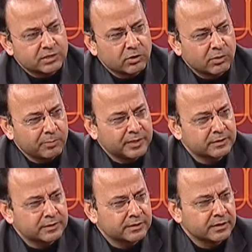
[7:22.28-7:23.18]
lowest
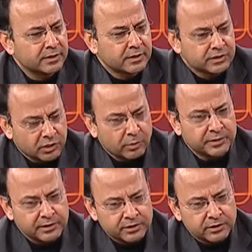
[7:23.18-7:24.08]

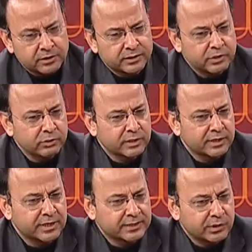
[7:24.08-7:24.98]
denominator, or they're
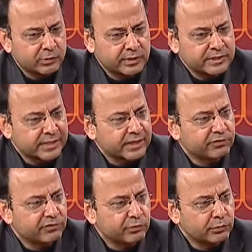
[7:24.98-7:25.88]
looking at the lowest hanging
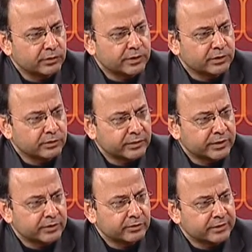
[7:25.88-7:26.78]
fruit and to
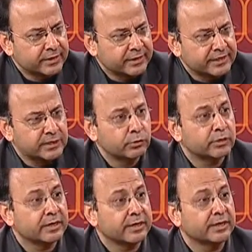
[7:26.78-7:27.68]
cater to their taste. They don't
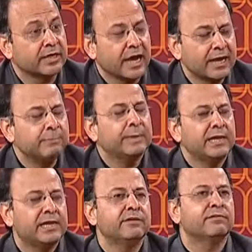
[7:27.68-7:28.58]
create. I
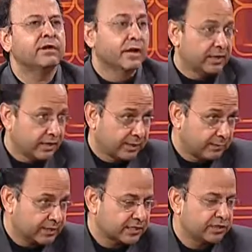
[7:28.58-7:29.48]
believe, and I'm
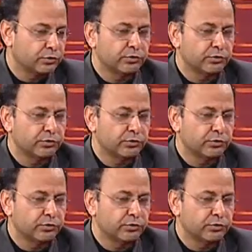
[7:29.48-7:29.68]
asking you,